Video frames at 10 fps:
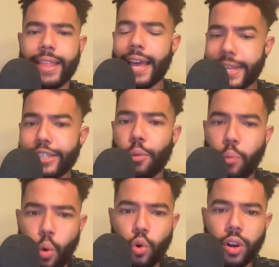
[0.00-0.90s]
that is a
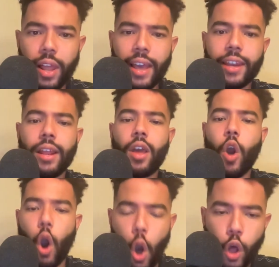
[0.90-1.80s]
borderline
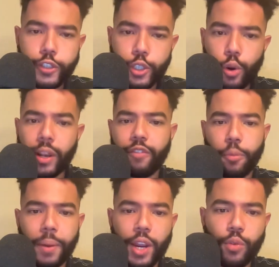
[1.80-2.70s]
all star level
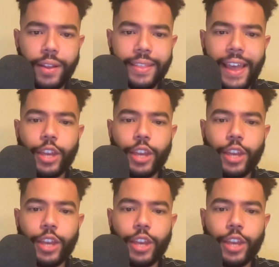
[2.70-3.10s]
player right that.